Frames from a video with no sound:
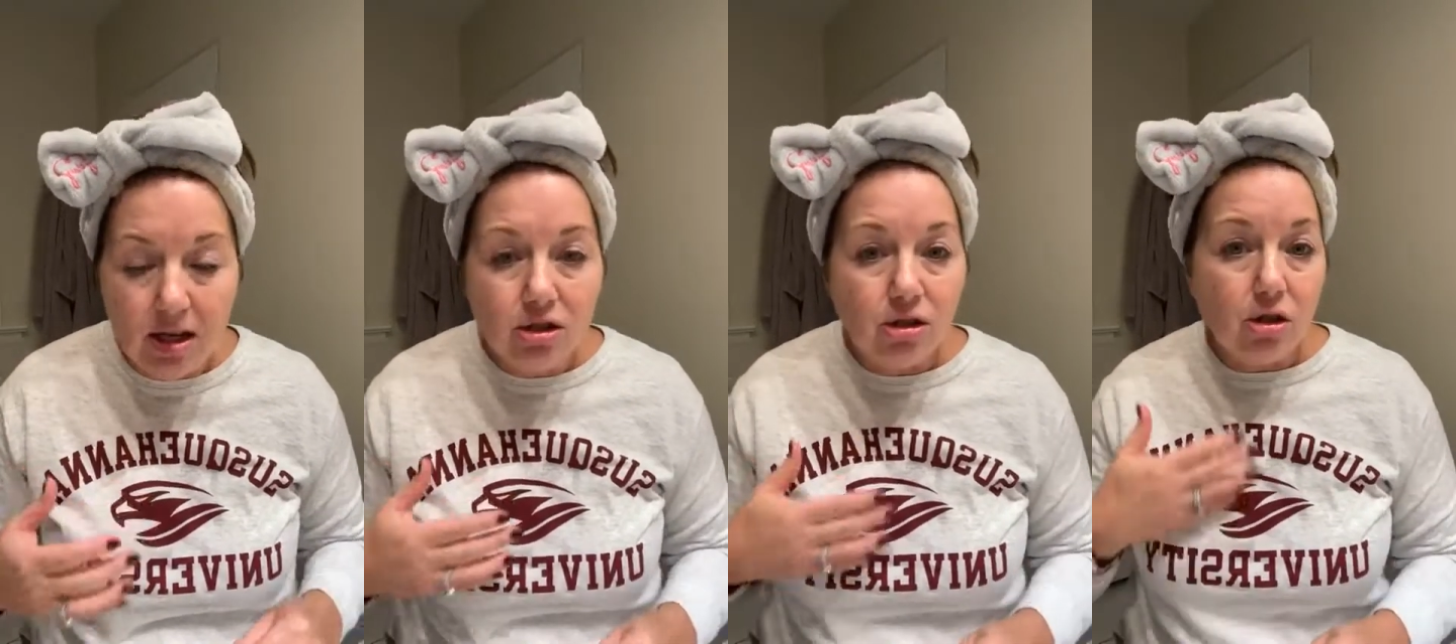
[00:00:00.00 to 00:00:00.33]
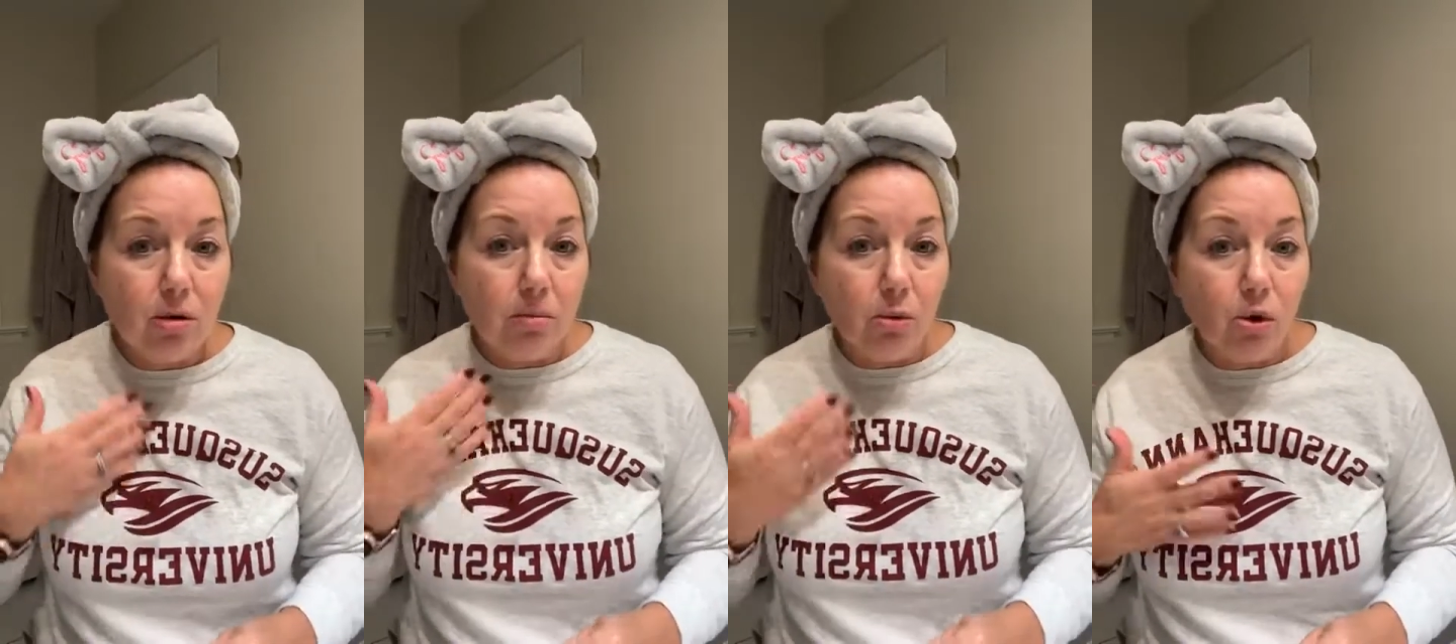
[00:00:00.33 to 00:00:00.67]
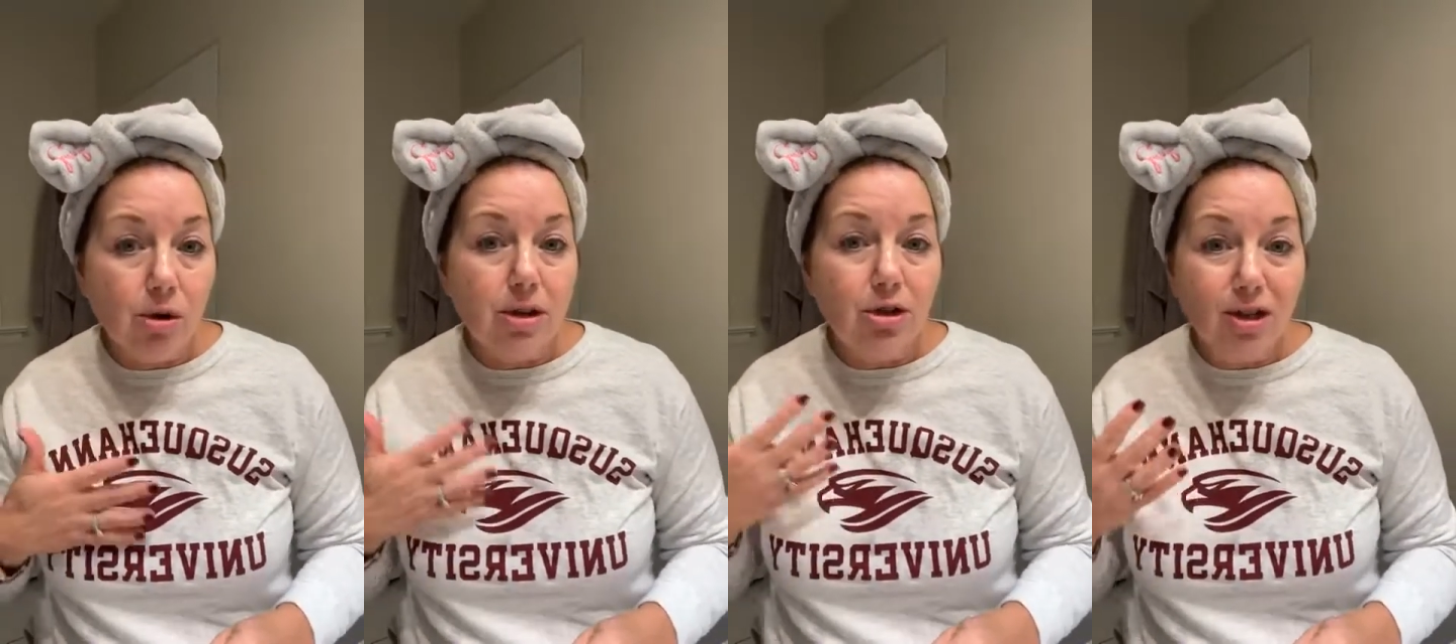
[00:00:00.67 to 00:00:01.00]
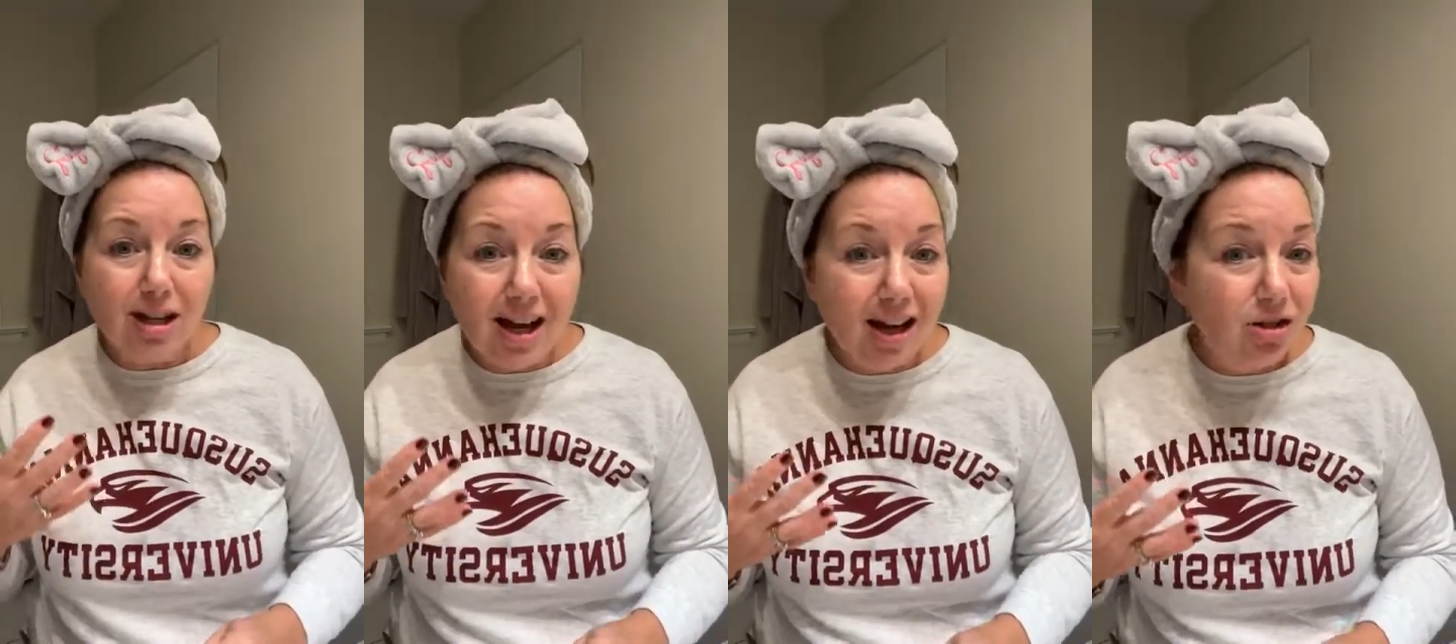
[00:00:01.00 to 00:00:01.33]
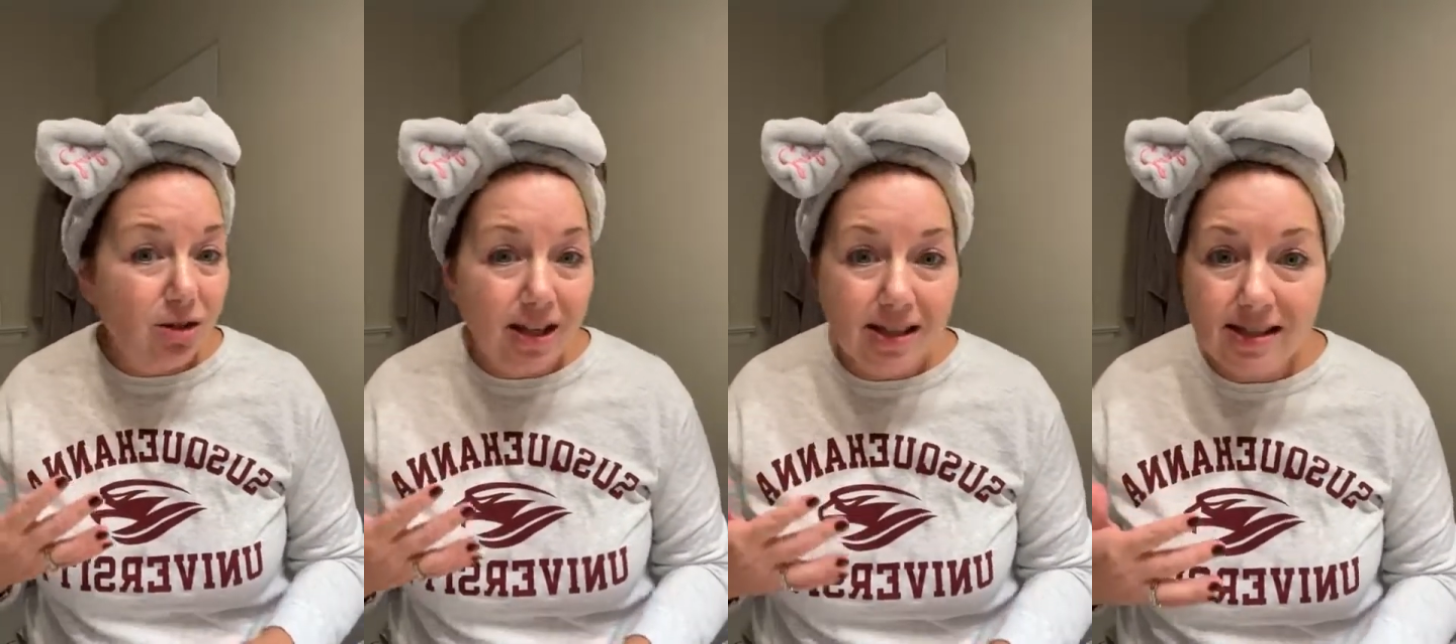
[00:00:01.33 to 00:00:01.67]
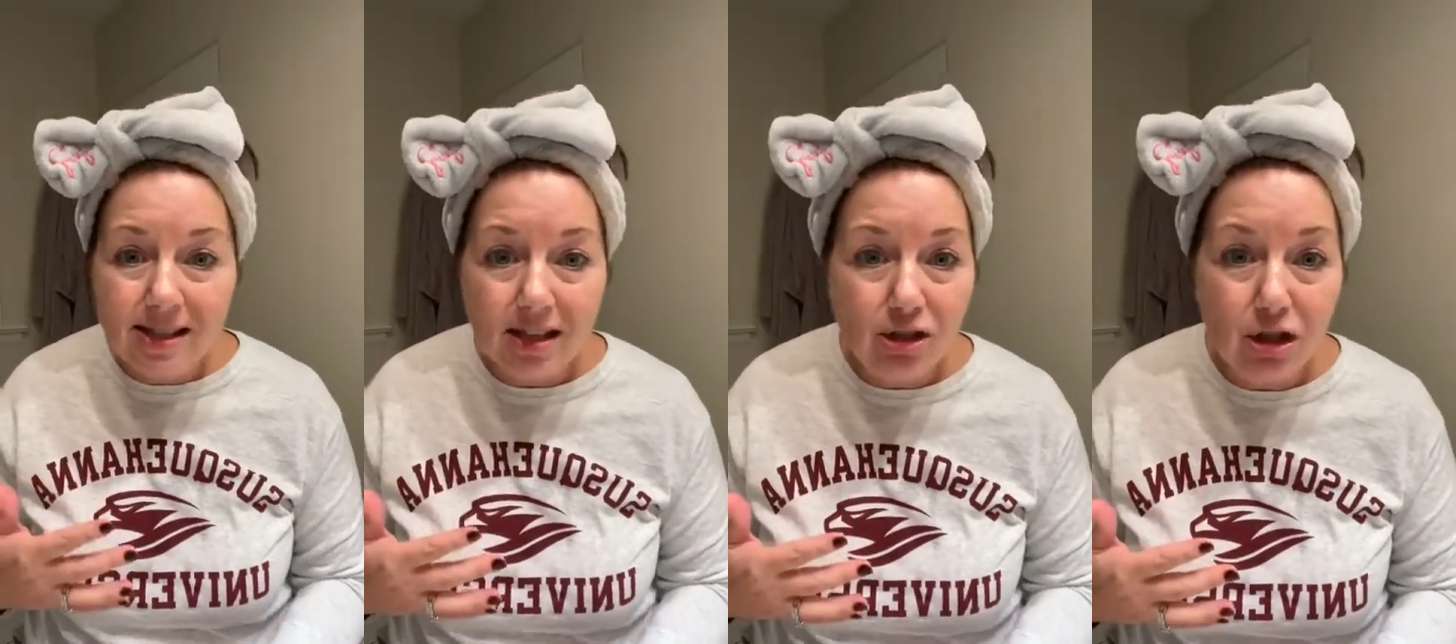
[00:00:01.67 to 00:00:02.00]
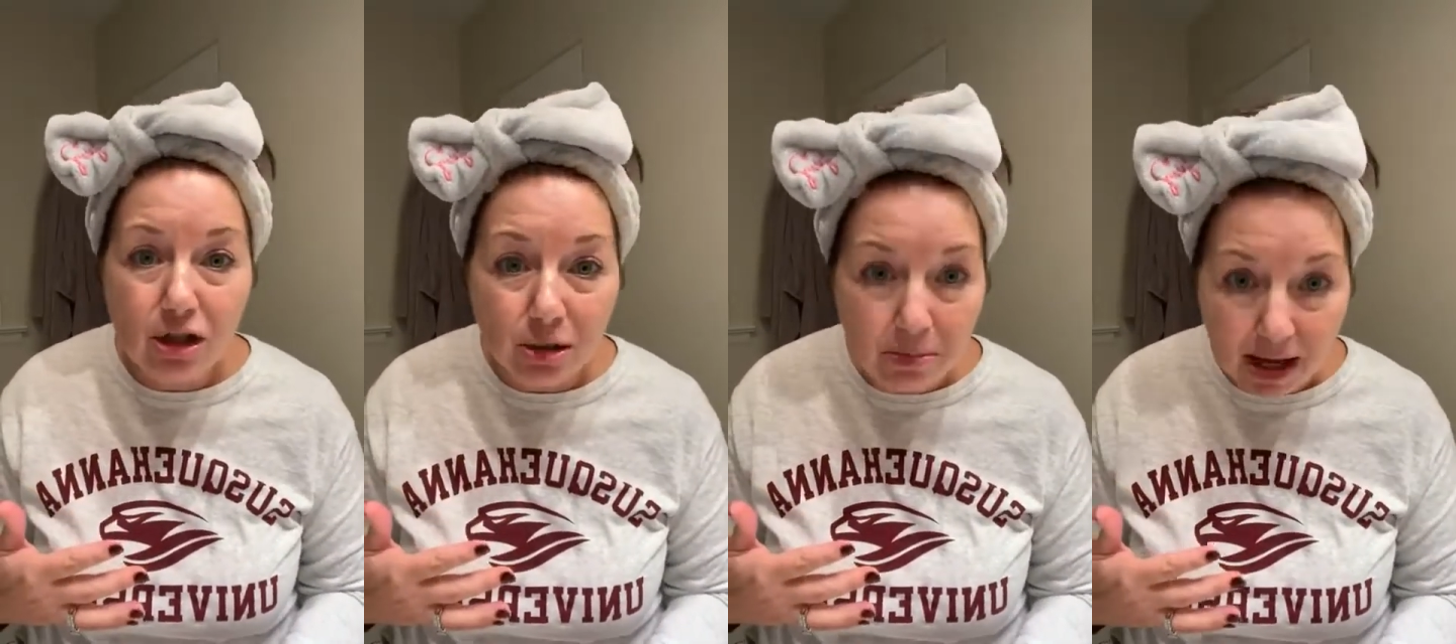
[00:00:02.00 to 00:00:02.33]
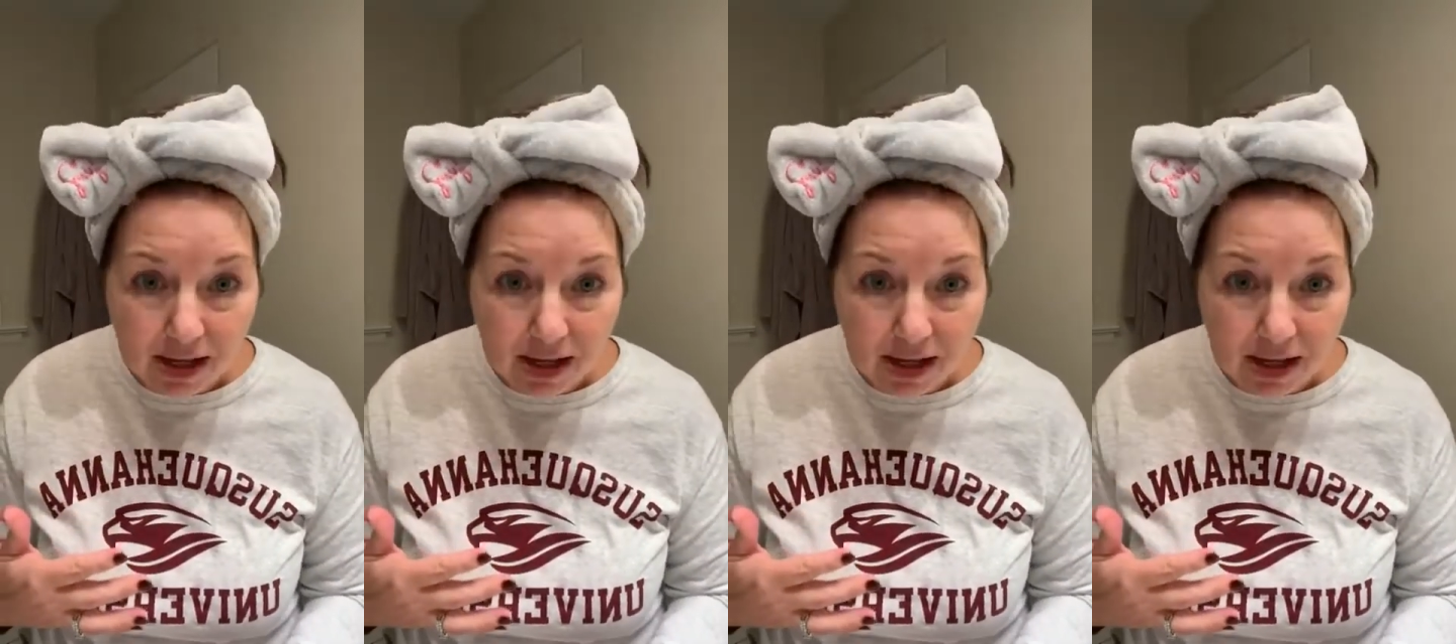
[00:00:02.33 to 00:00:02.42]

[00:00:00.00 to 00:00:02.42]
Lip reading: So the more that you can hydrate the skin, the